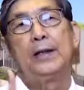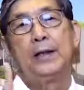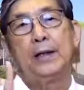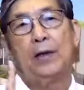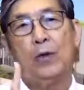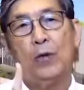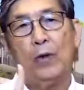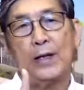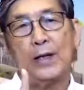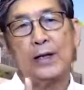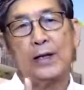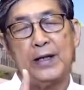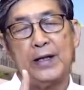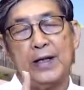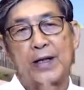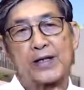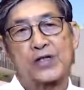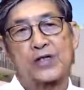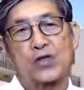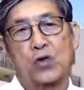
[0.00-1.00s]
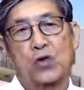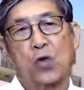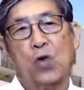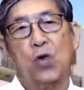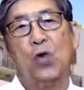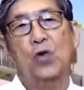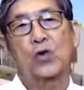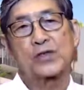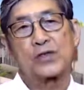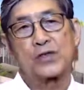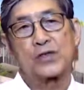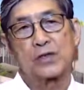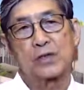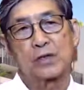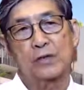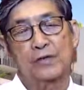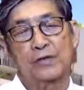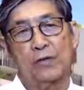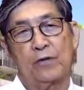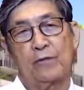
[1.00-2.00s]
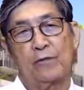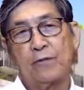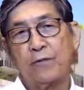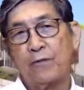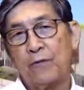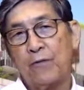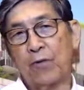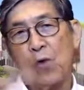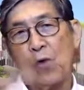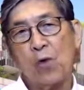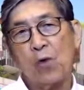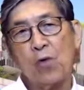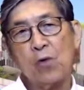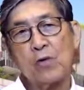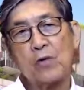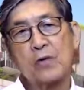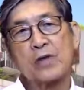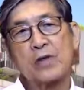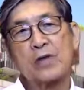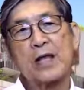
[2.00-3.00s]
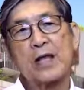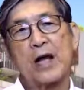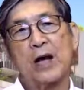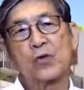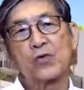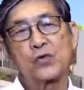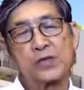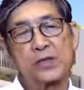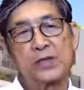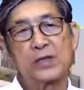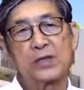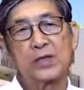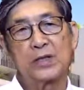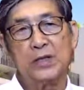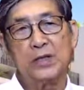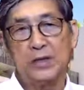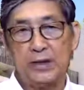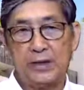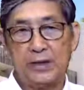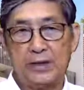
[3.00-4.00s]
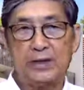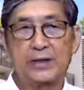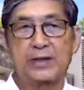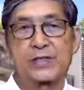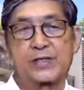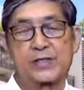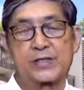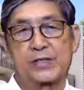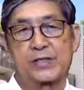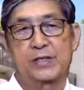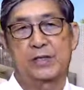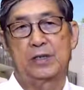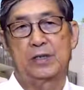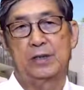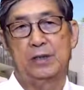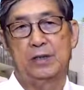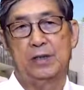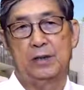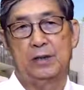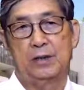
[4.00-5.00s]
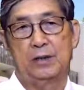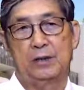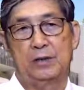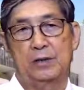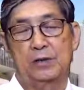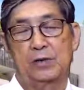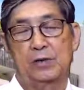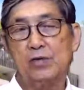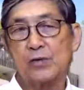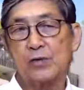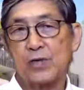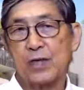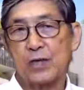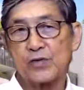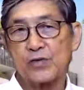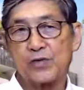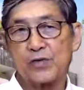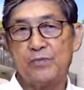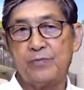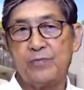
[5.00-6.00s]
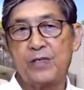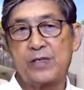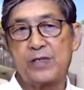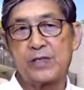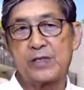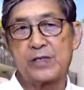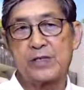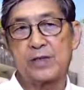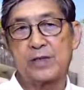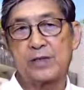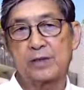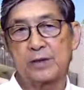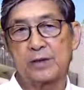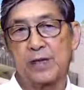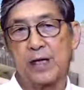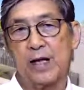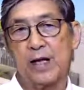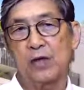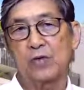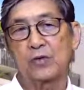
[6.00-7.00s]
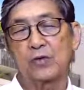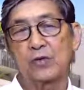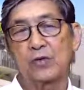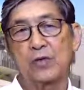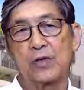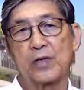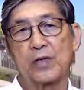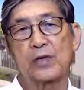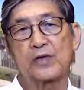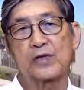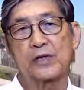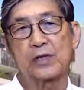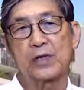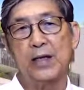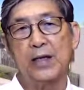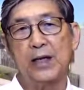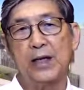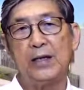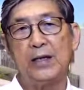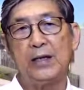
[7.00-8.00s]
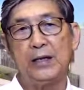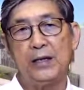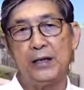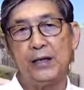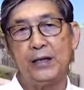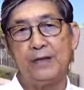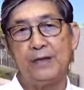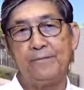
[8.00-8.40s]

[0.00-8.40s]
what it has caused for 4,000 years. 2000 BC till now, 2000 AD,